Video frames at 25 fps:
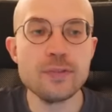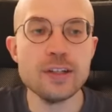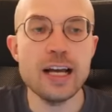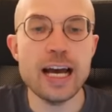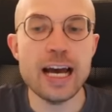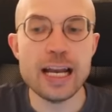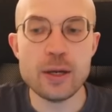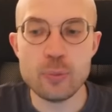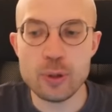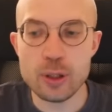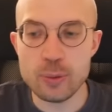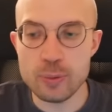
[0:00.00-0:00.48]

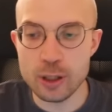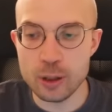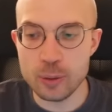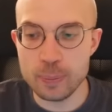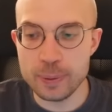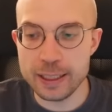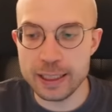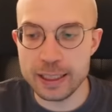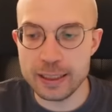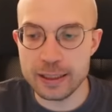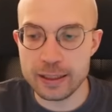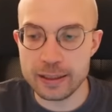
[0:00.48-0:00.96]
And we will
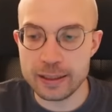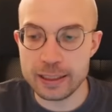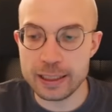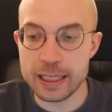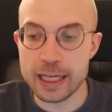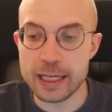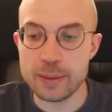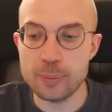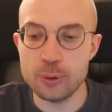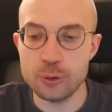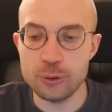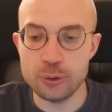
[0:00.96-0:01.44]
be
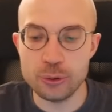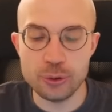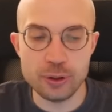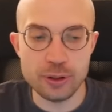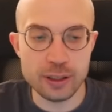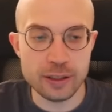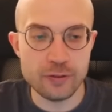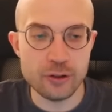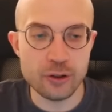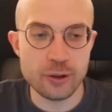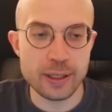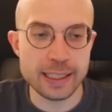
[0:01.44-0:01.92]
able to
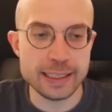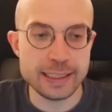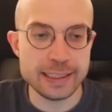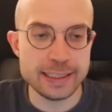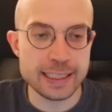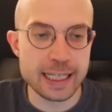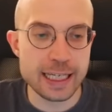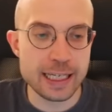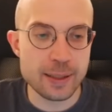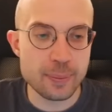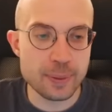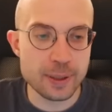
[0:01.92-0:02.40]
deliver a
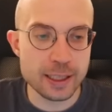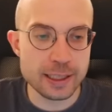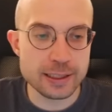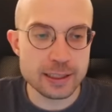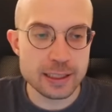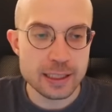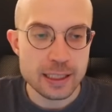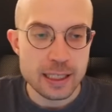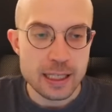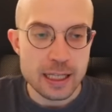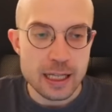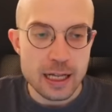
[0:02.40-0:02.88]
checkmate.